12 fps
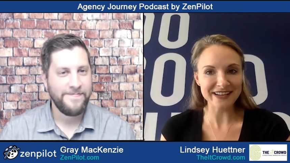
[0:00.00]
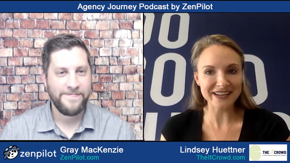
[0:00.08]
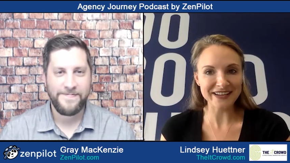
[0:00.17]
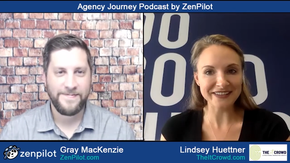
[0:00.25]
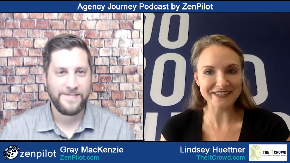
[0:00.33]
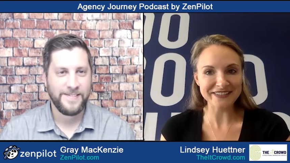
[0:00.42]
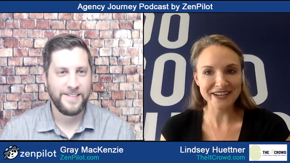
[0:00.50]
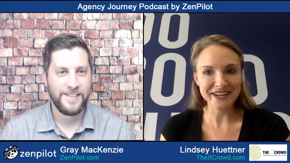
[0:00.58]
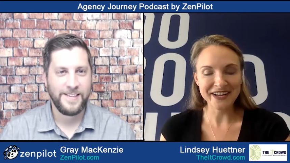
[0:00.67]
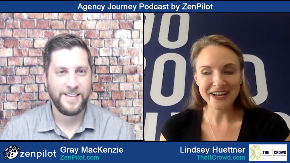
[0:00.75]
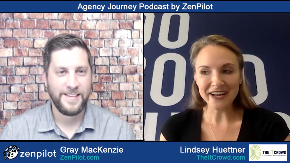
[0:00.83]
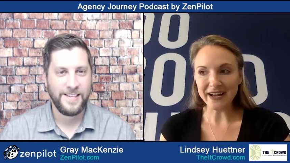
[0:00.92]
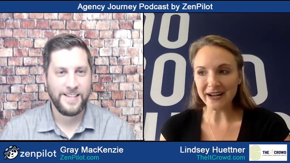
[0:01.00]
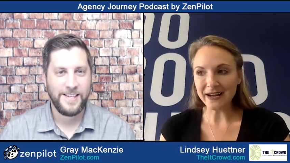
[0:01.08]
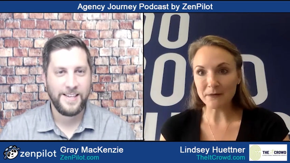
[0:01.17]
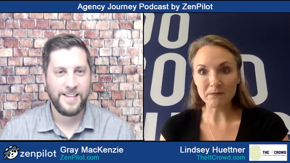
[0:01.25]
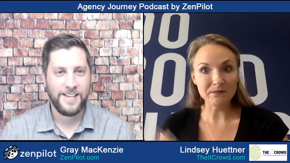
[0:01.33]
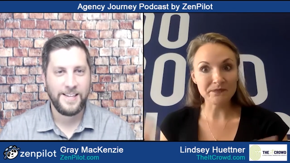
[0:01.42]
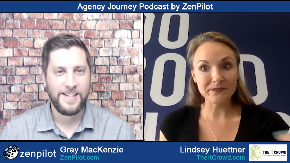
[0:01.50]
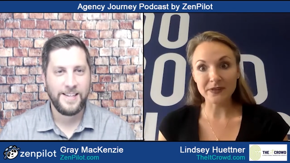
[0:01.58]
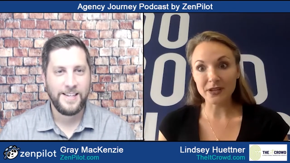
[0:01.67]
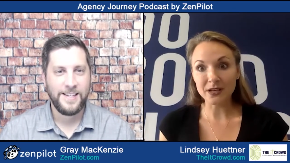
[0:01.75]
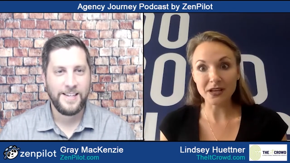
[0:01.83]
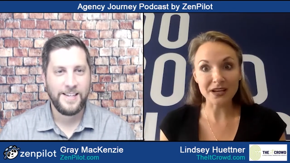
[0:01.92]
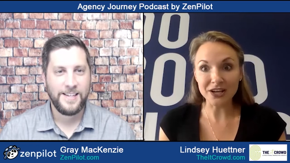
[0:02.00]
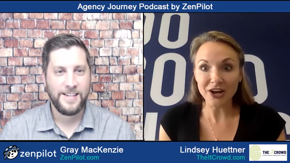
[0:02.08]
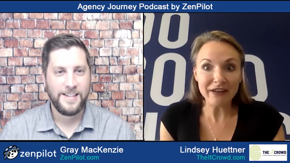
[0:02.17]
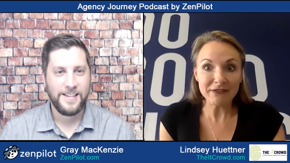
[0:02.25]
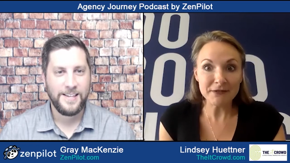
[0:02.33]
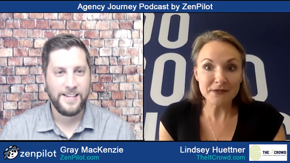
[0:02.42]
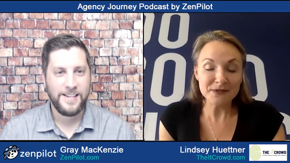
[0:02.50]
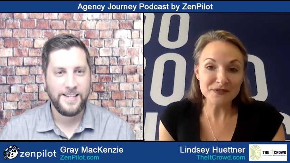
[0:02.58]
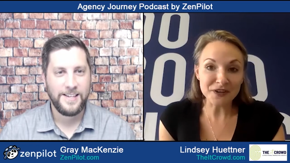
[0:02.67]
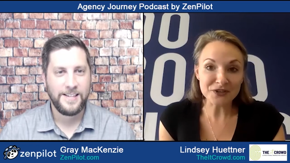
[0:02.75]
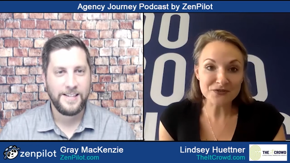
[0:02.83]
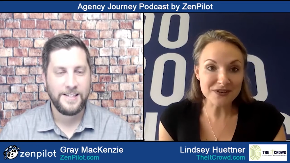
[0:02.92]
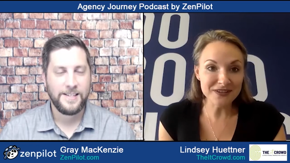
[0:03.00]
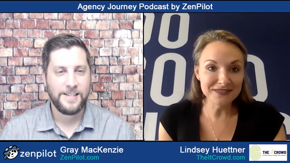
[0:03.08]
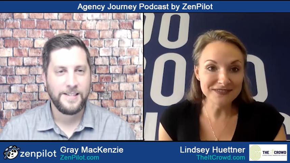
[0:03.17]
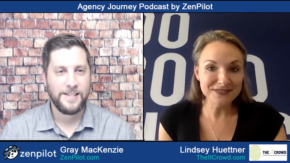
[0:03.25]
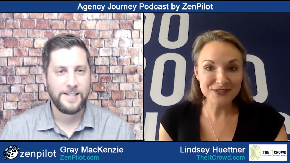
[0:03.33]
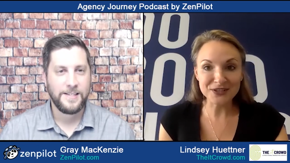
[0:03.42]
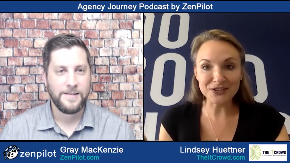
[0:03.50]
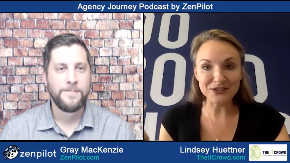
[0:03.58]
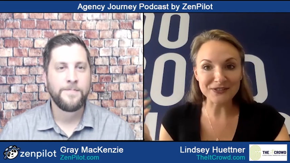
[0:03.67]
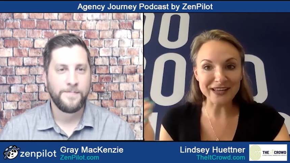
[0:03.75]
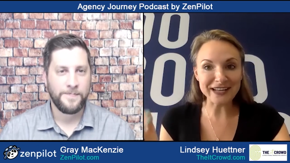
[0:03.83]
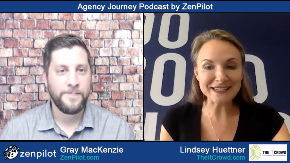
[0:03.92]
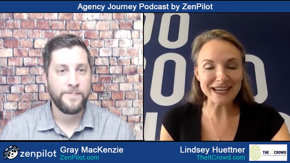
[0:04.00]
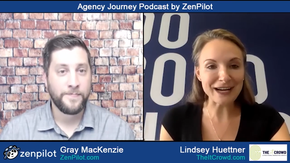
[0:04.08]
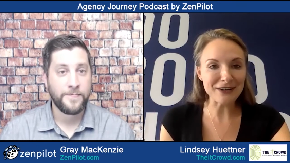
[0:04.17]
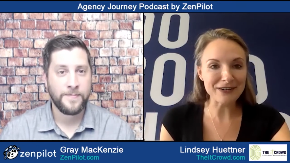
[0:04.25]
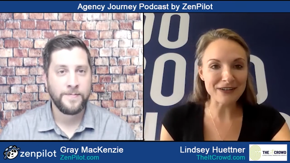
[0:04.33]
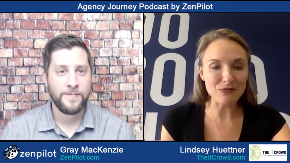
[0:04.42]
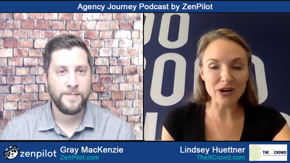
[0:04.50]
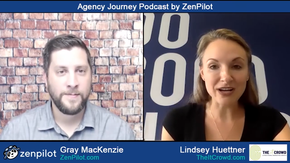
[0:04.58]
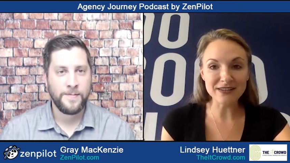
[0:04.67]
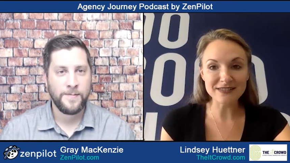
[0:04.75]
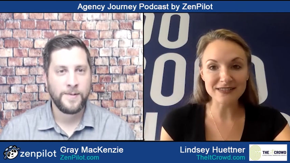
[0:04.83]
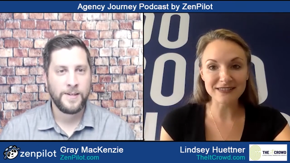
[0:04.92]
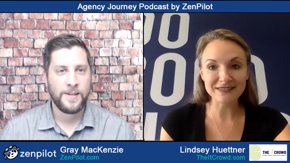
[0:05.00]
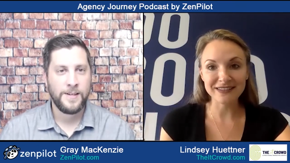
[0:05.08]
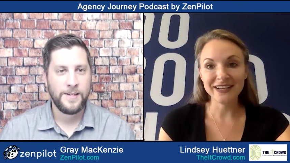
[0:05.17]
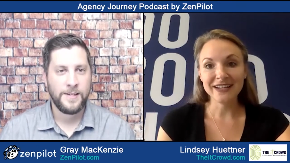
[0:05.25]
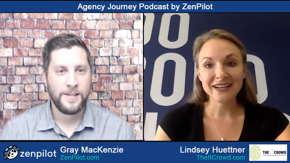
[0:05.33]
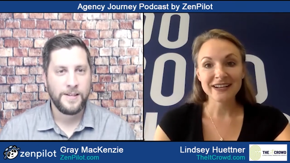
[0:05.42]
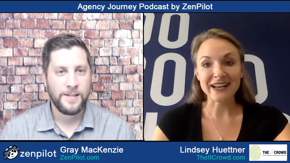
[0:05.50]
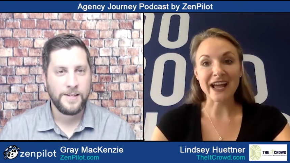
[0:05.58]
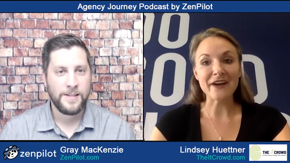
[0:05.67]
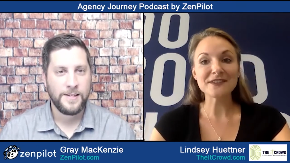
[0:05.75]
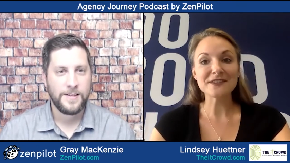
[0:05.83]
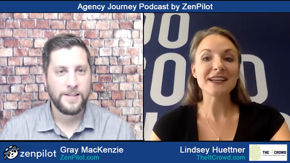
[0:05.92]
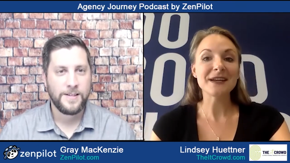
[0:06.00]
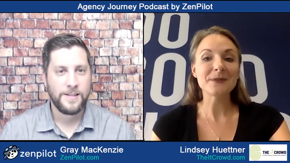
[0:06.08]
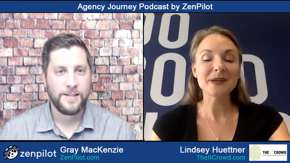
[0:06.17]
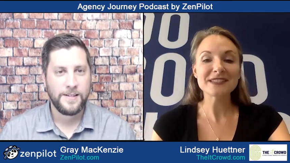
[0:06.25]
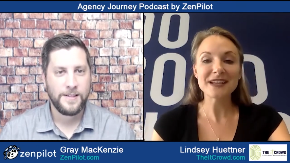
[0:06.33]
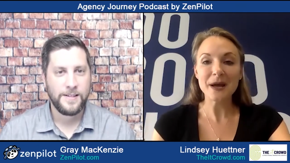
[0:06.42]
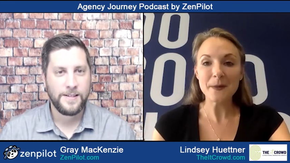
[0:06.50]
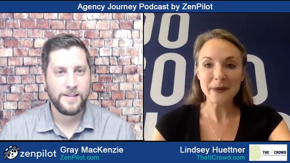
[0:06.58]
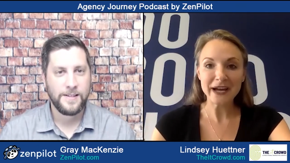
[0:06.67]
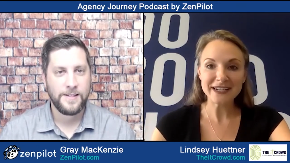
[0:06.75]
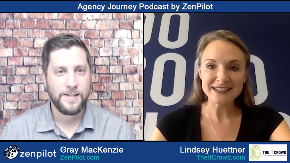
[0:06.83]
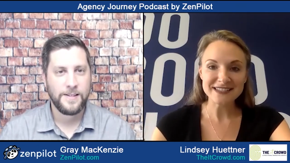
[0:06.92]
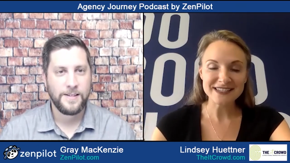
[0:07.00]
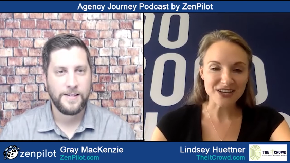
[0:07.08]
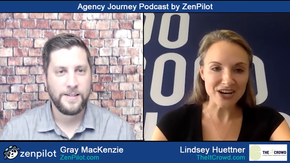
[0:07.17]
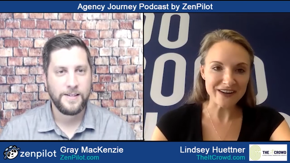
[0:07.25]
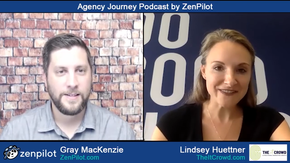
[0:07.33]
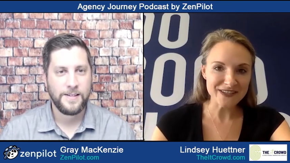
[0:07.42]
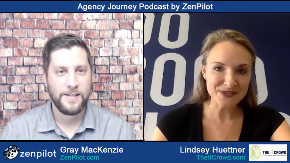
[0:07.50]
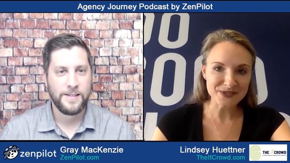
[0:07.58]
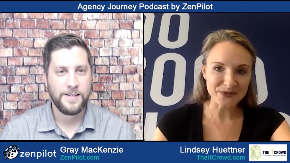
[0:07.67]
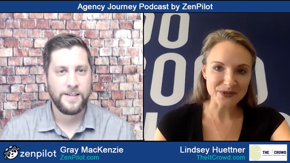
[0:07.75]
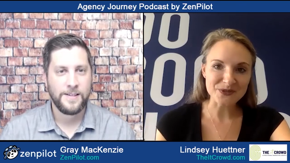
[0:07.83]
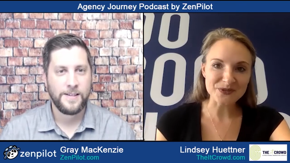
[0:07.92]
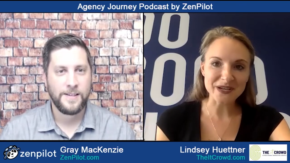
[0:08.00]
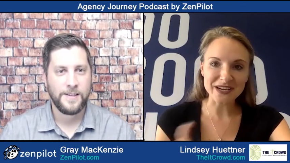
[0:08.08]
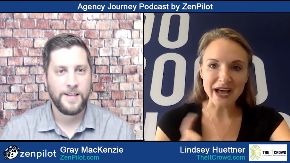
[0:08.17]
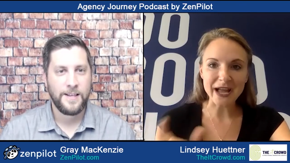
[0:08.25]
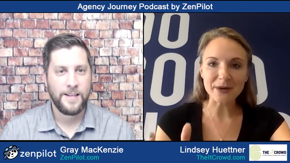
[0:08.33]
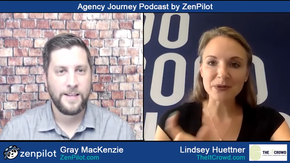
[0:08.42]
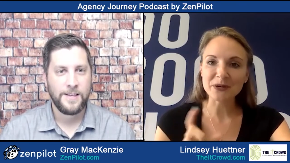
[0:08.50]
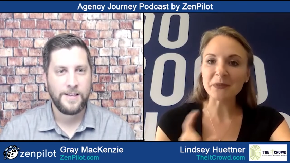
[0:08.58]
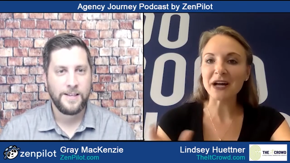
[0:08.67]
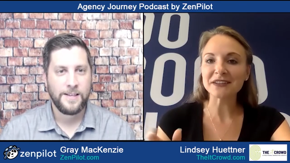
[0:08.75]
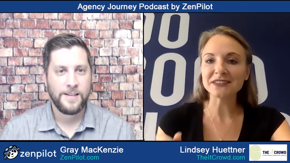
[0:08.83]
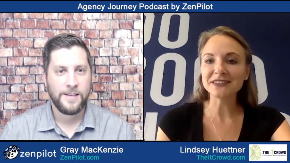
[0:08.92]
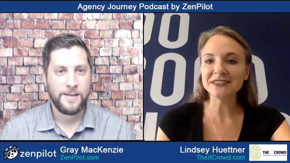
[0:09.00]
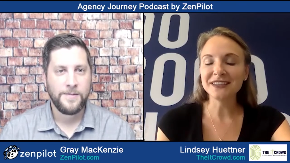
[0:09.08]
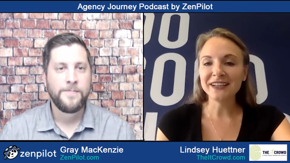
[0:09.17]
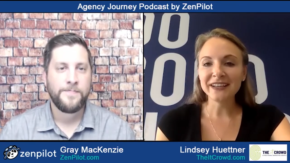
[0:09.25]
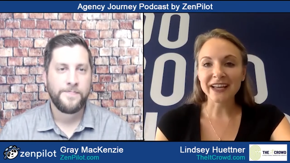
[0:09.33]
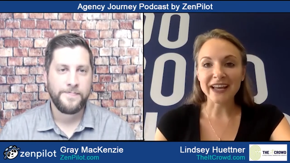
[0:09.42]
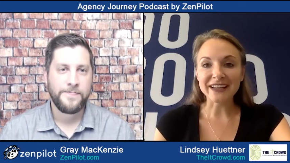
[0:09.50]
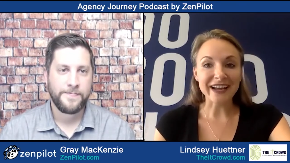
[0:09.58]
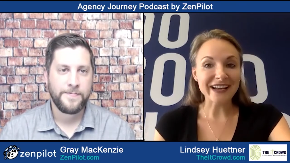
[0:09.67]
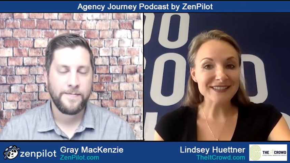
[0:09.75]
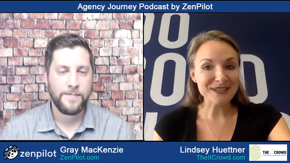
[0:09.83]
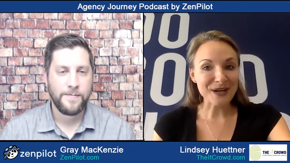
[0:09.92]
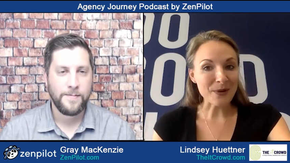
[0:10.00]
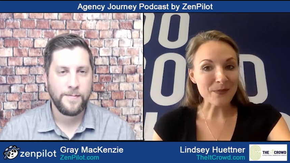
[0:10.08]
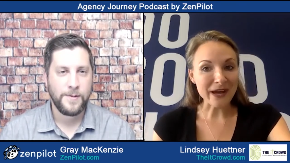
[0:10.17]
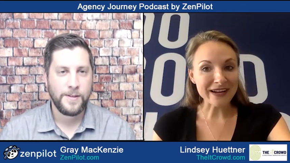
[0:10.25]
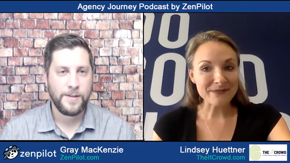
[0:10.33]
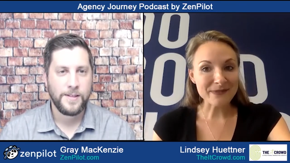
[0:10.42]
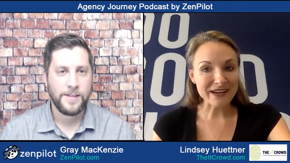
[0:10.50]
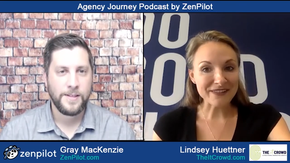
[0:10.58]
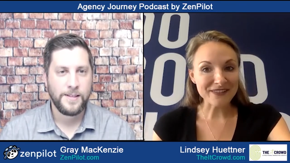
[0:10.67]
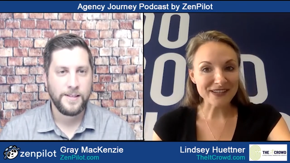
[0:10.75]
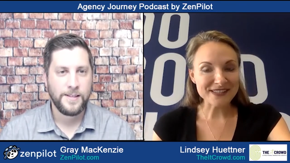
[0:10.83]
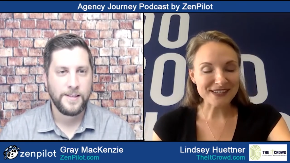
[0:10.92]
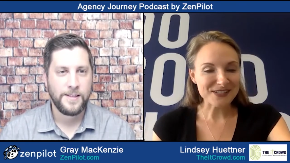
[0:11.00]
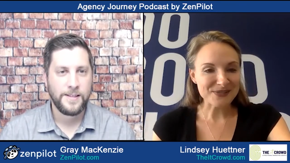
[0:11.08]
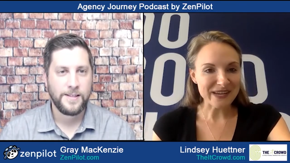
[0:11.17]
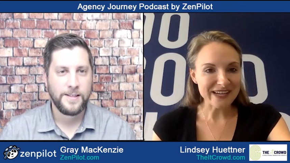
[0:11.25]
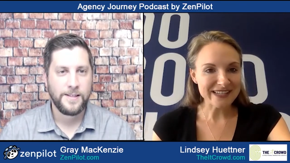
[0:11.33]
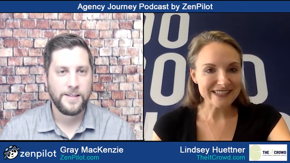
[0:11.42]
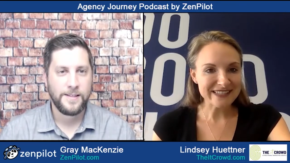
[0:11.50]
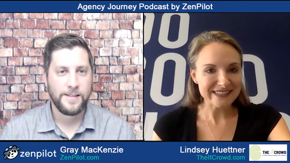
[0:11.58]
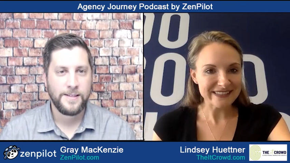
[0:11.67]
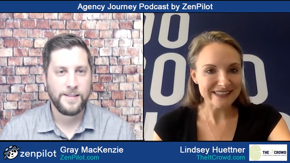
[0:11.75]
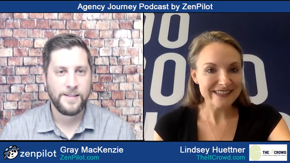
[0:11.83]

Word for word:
Speaker 1: And, everyone was virtual. So that's how it was. And now the team has come back into the office, or we're doing a hybrid model. And I get to come back about every 6 weeks and